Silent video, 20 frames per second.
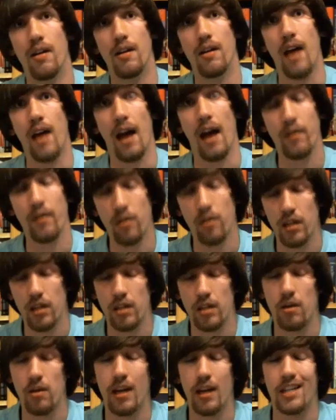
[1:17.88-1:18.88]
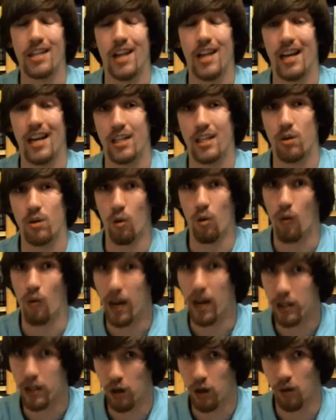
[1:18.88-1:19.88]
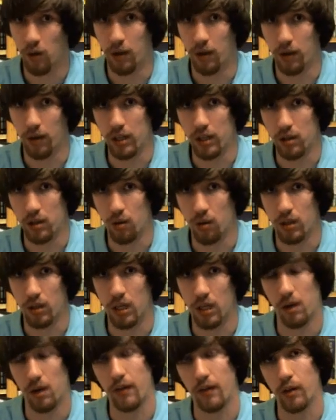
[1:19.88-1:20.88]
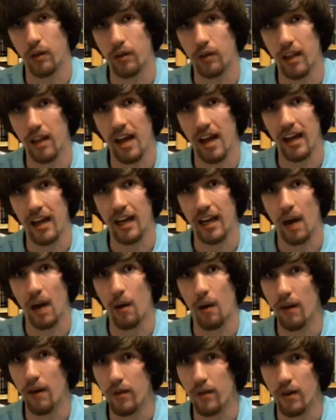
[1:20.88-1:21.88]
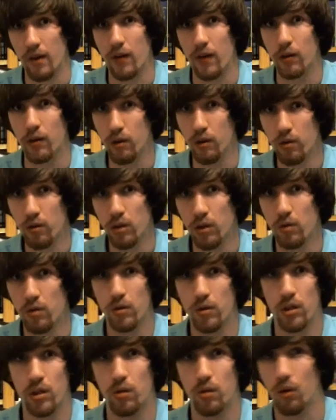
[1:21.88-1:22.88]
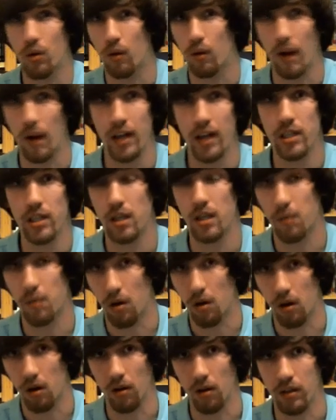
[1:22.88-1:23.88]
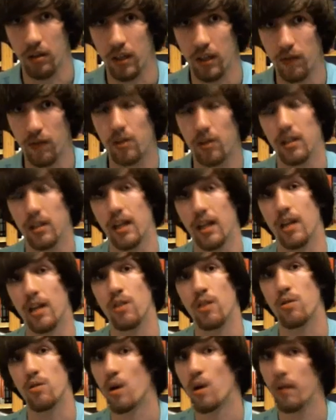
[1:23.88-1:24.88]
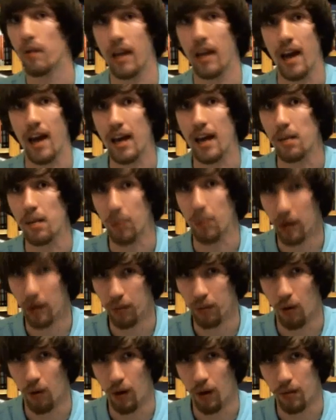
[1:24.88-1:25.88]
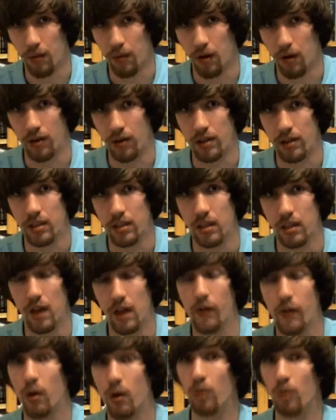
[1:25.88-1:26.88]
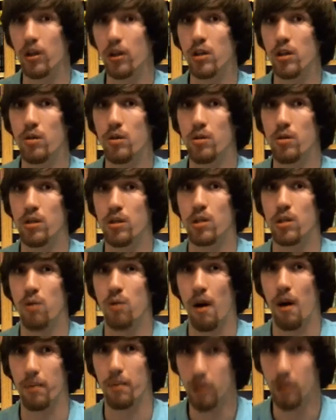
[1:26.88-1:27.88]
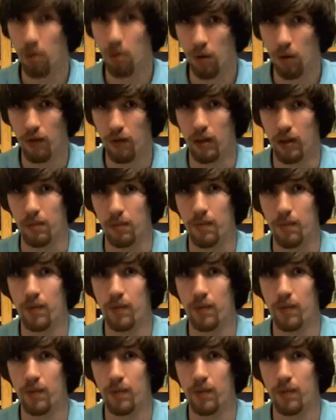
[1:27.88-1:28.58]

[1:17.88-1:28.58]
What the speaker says: After this, you get a chance to arrange your ability scores however you'd like. However, if you do choose to arrange them all differently, you don't get any build point bonus. If you only choose to swap 2 of them,